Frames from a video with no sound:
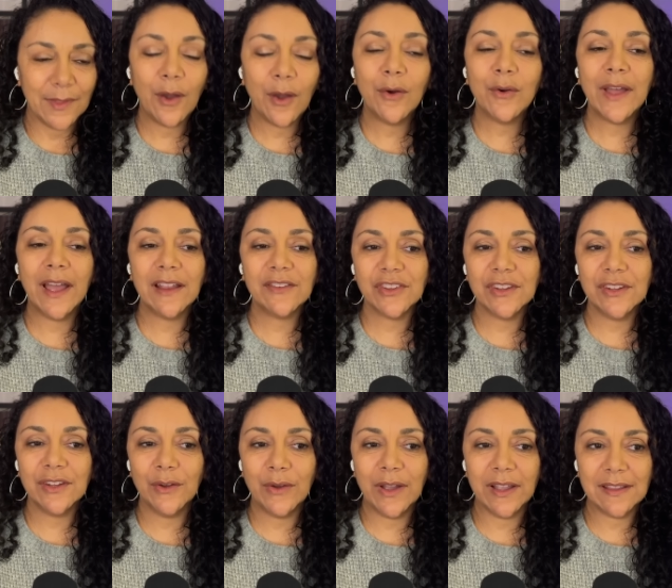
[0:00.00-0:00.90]
Oh, actually,
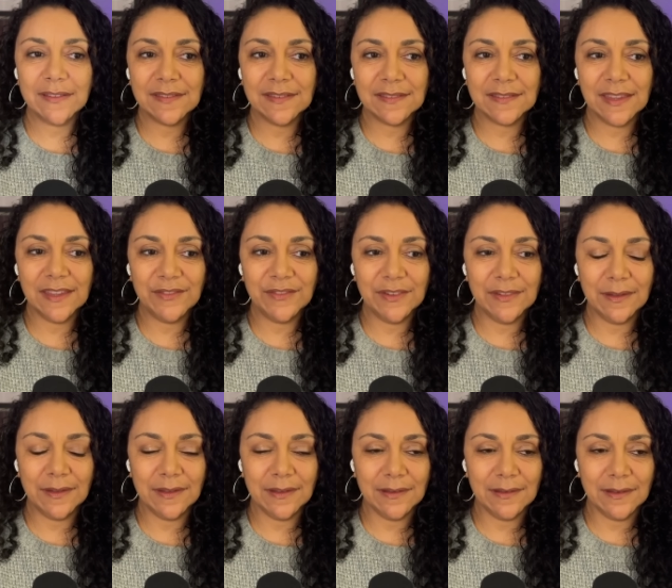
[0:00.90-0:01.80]
no, I guess it's giving
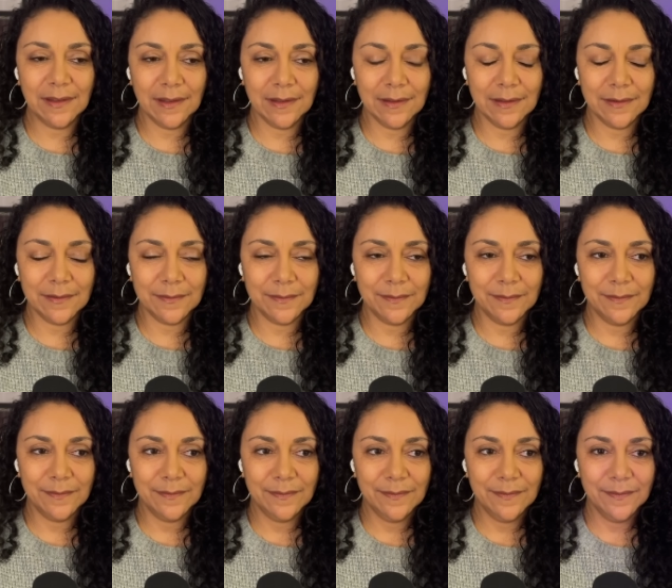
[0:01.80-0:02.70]
the...
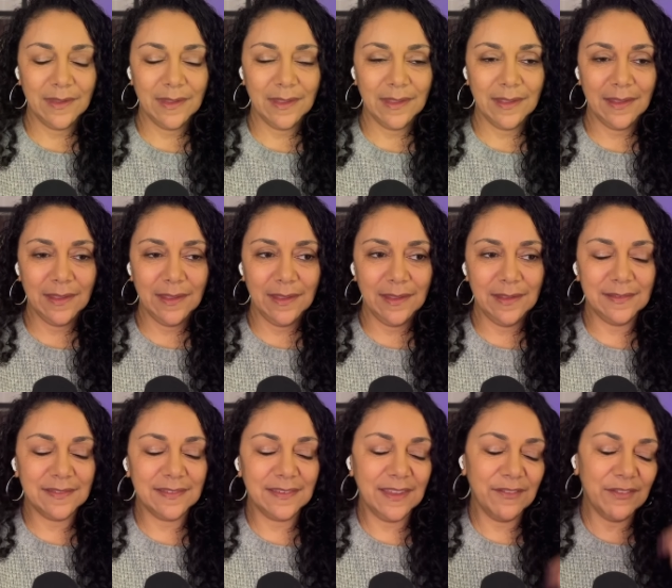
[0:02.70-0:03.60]

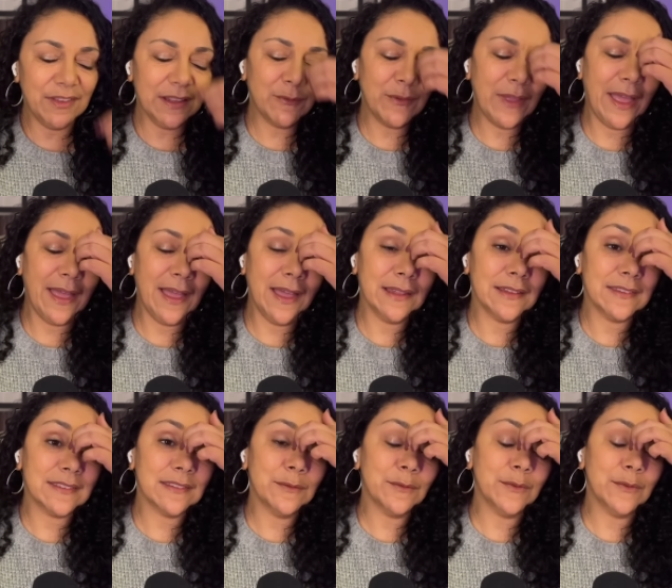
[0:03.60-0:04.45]
it's giving Alice in